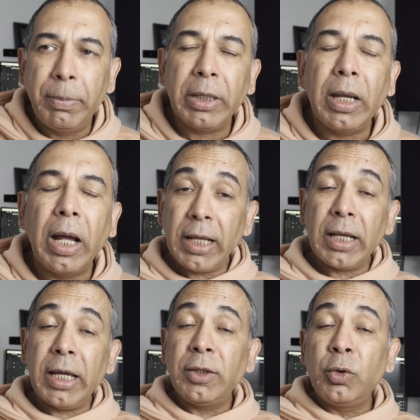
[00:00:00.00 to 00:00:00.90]
But I
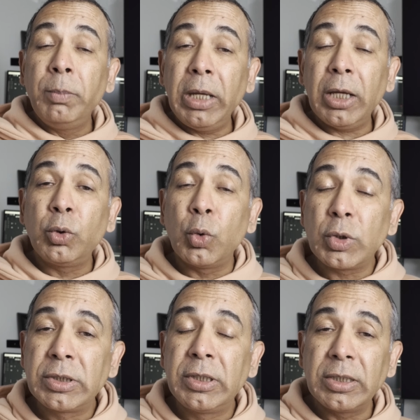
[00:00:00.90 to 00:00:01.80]
like to make
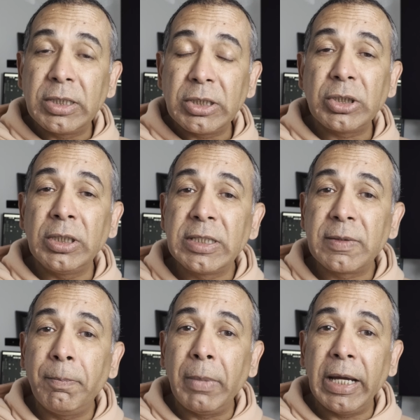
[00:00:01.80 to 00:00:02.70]
those
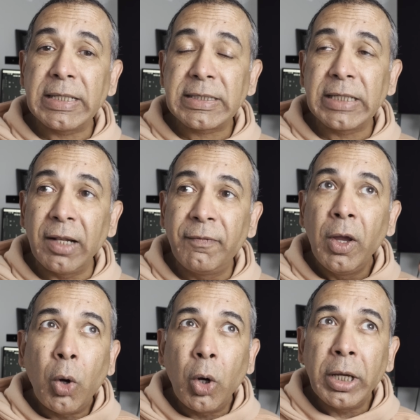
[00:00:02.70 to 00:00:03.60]
decisions myself
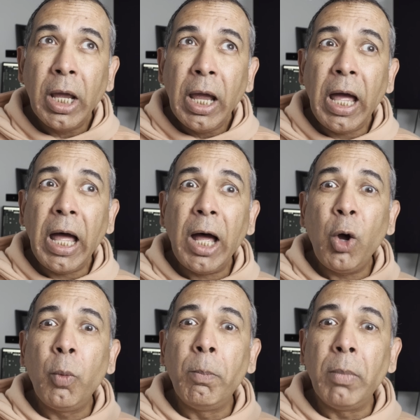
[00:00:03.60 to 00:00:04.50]
on
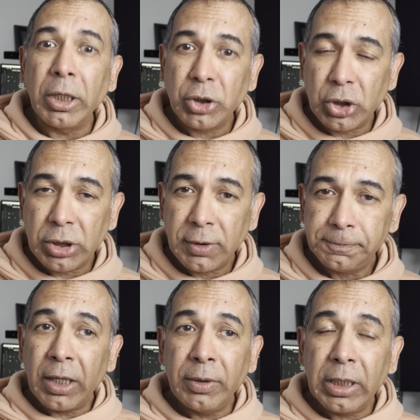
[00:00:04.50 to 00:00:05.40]
how much.
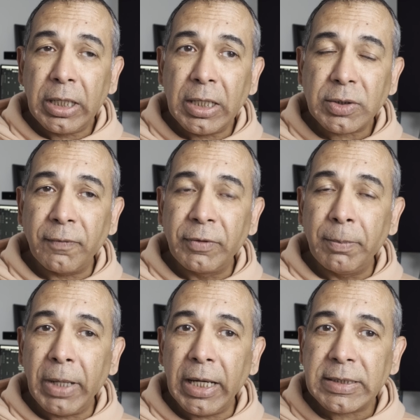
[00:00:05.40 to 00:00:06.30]
Now, in the case of
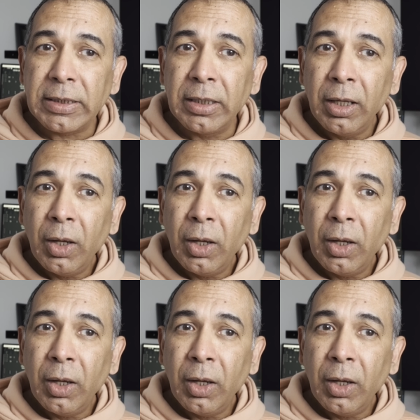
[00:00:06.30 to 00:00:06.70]
the bison,